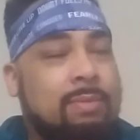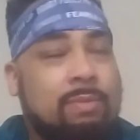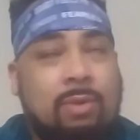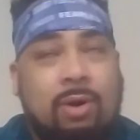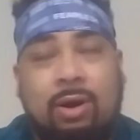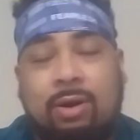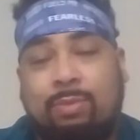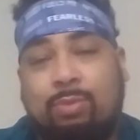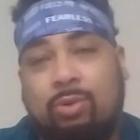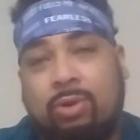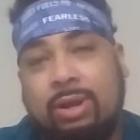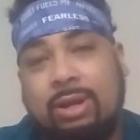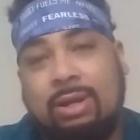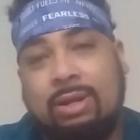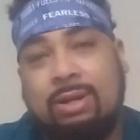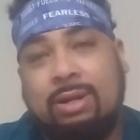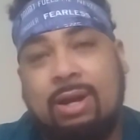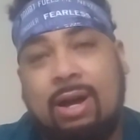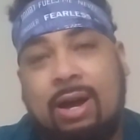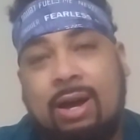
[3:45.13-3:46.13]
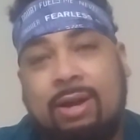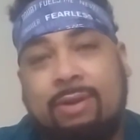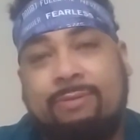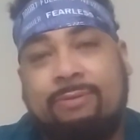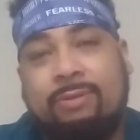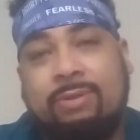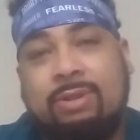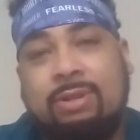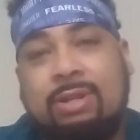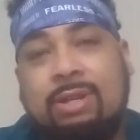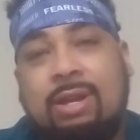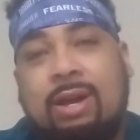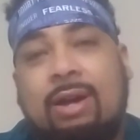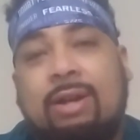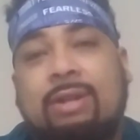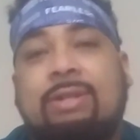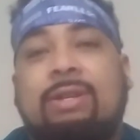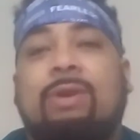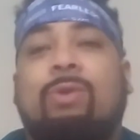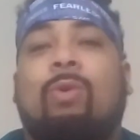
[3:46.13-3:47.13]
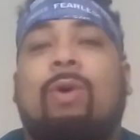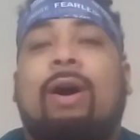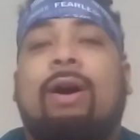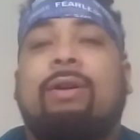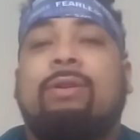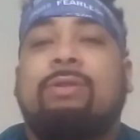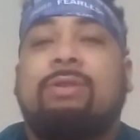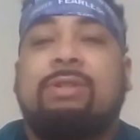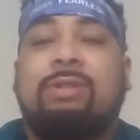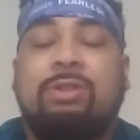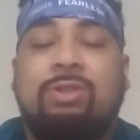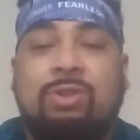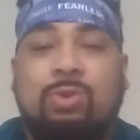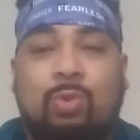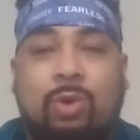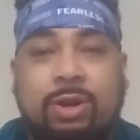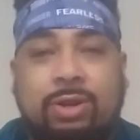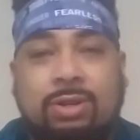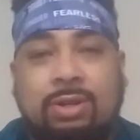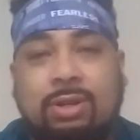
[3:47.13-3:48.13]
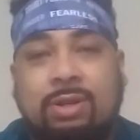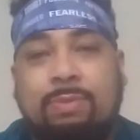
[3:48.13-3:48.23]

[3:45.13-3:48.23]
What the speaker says: Mark Breland got for the Deontay Wilder situation,